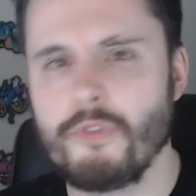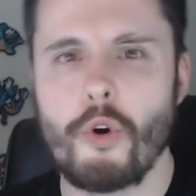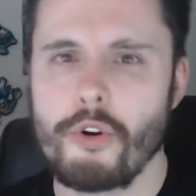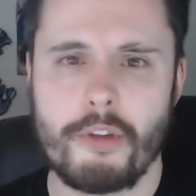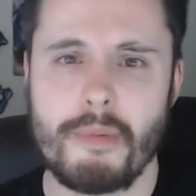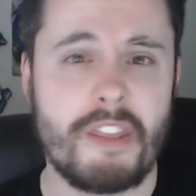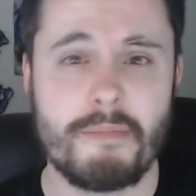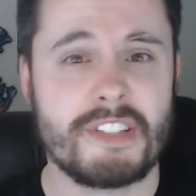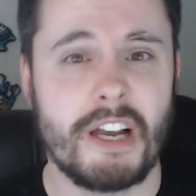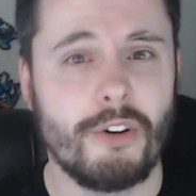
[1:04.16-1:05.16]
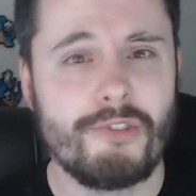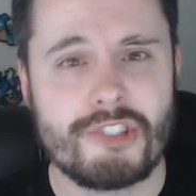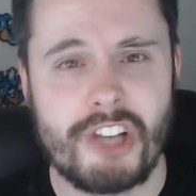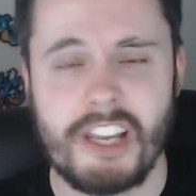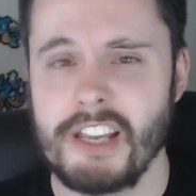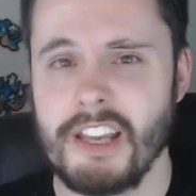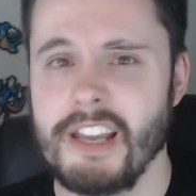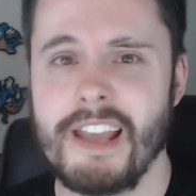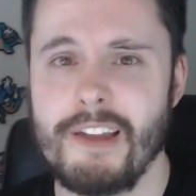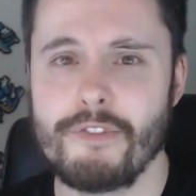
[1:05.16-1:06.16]
4 of them are themselves checking it
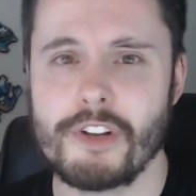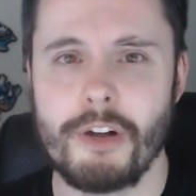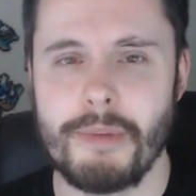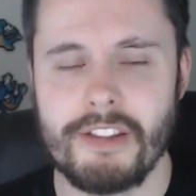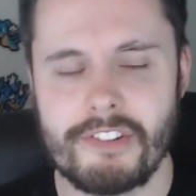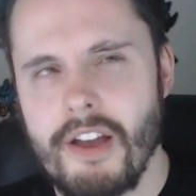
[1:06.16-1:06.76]
again for comments.